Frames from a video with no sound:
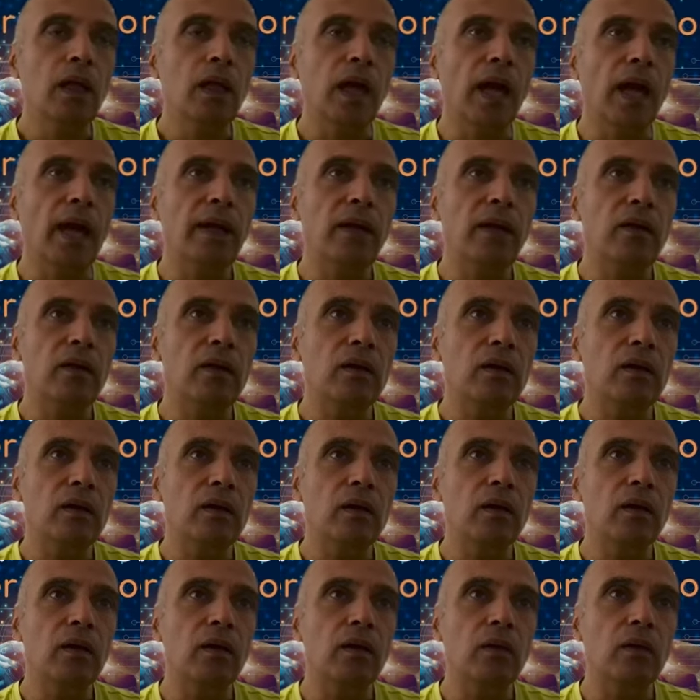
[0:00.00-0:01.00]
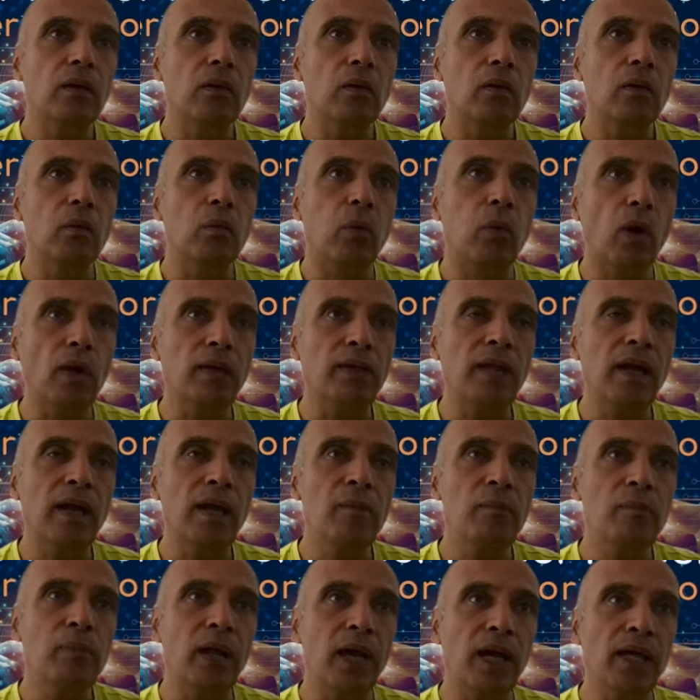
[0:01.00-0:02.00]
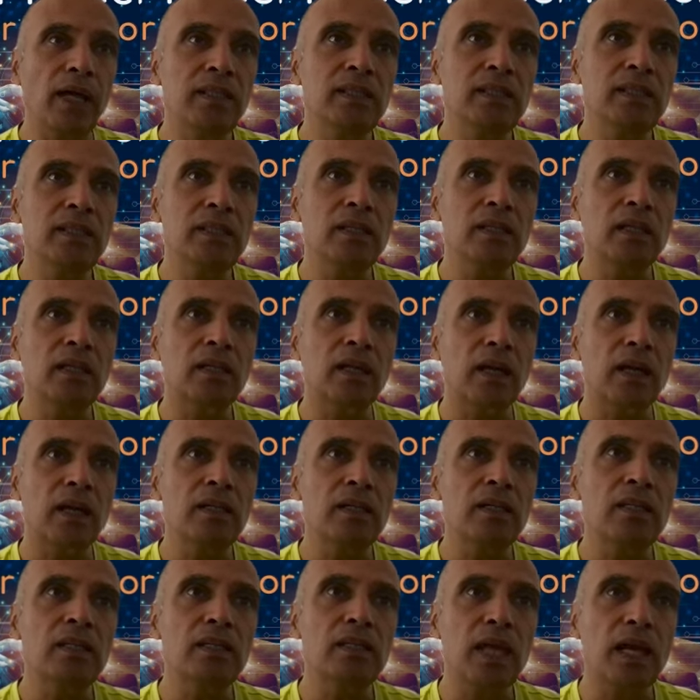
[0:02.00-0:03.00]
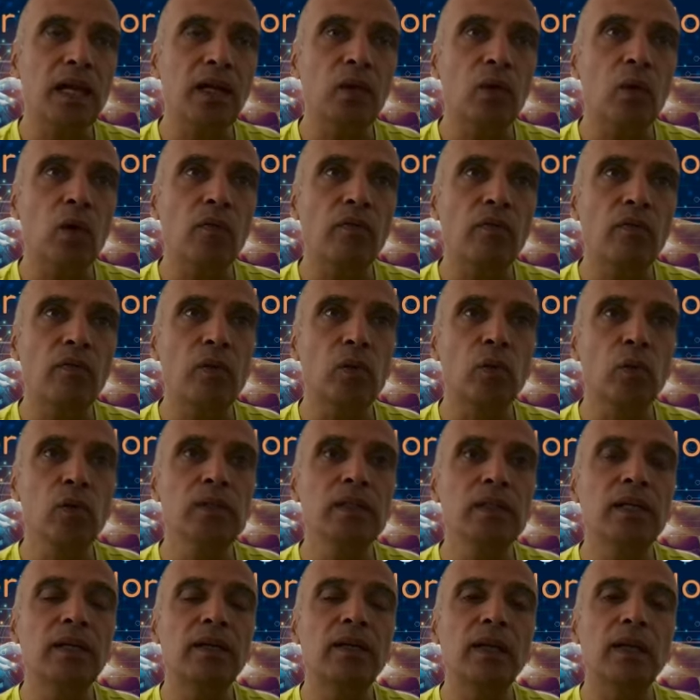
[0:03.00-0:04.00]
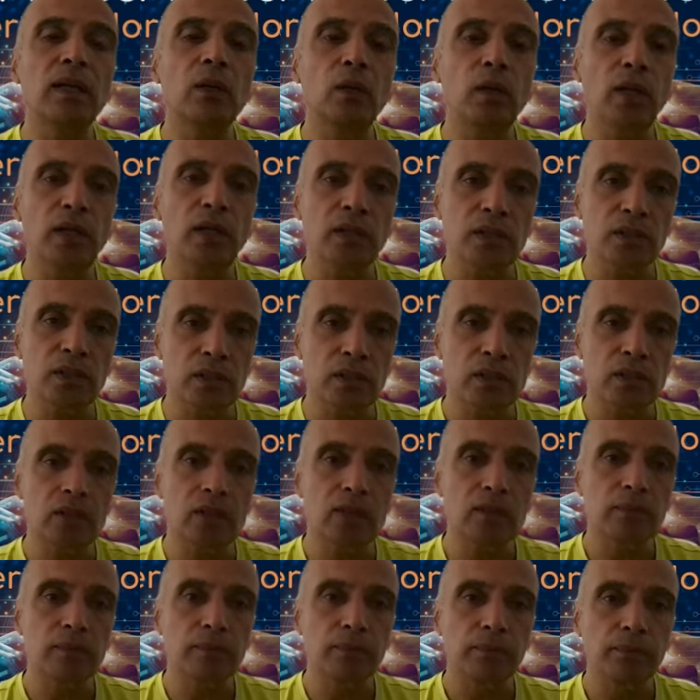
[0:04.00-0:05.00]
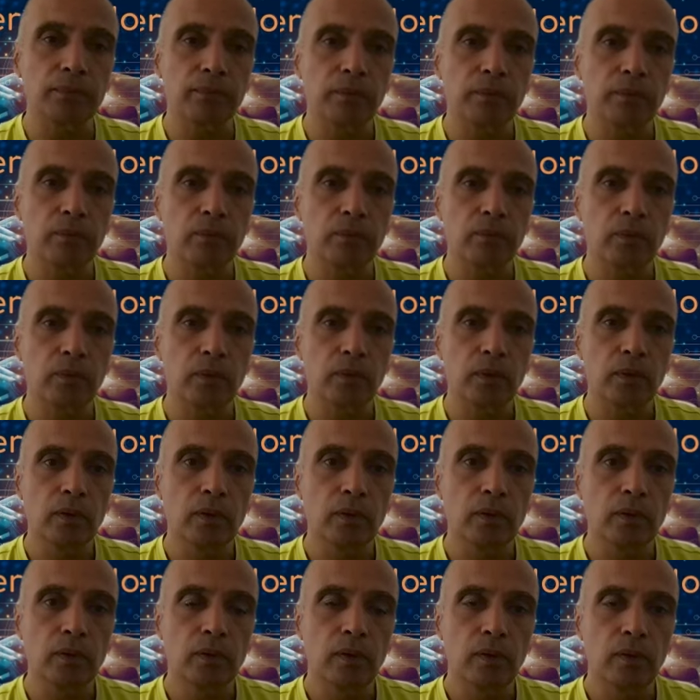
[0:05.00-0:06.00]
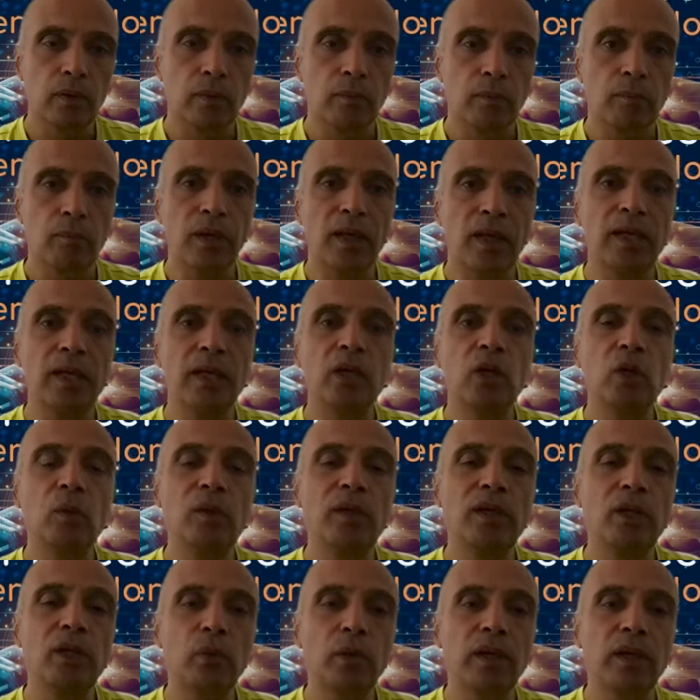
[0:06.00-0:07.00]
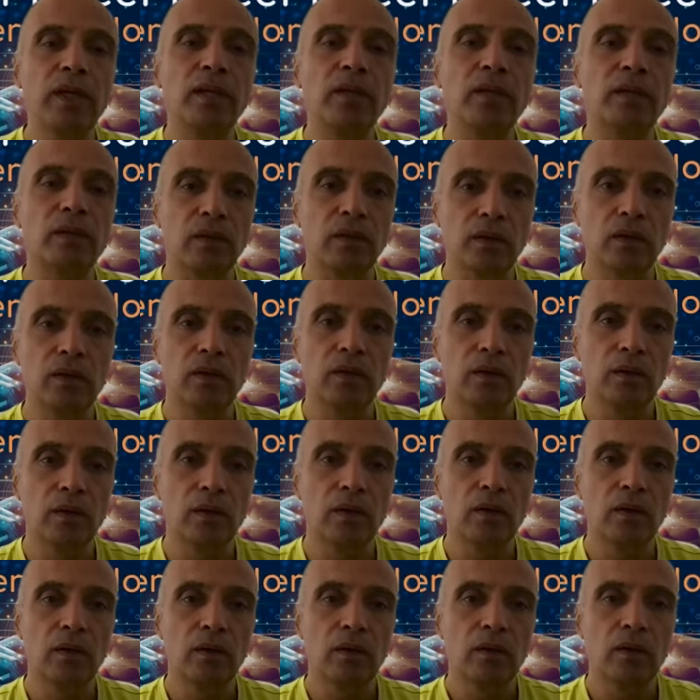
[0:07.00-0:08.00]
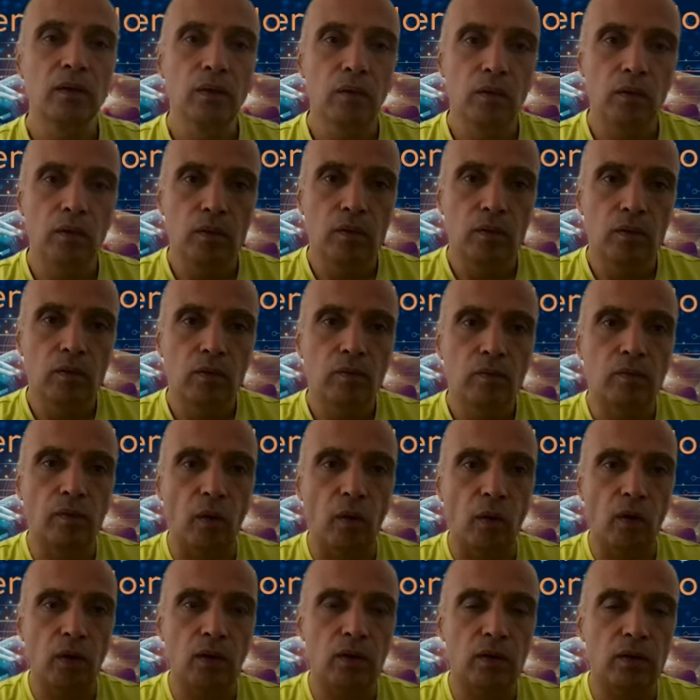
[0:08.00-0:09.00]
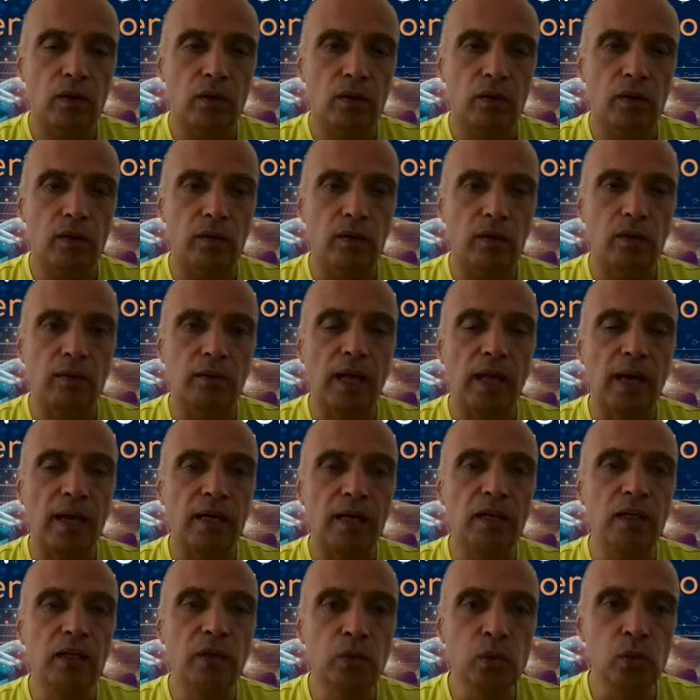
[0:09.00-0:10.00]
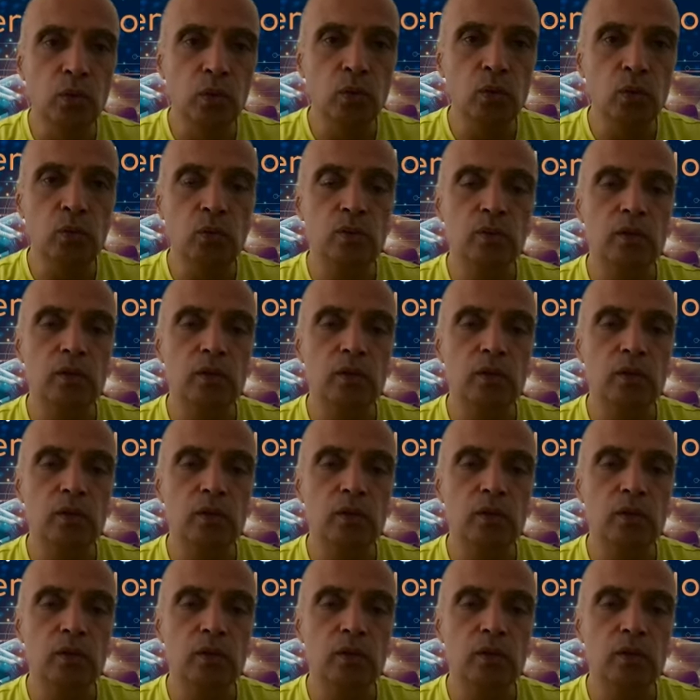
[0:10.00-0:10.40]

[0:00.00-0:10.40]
And what that implies is the current set of rules and regulations may need to be tweaked for that new